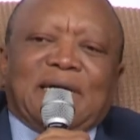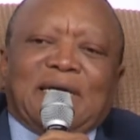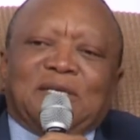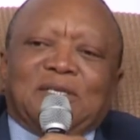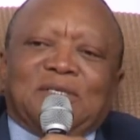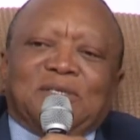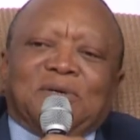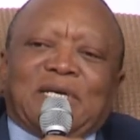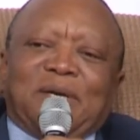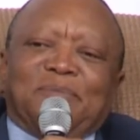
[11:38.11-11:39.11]
and
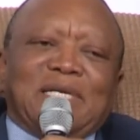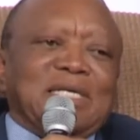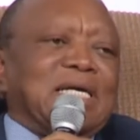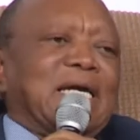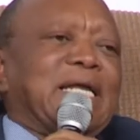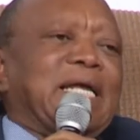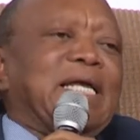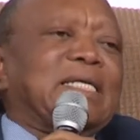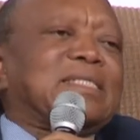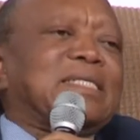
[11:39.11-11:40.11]
your cabinet
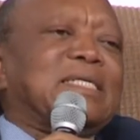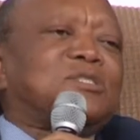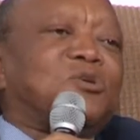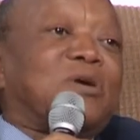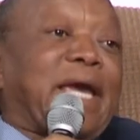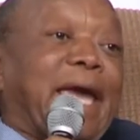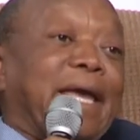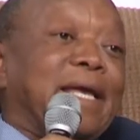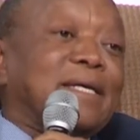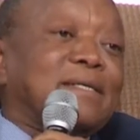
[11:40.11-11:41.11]
agrees, it's okay.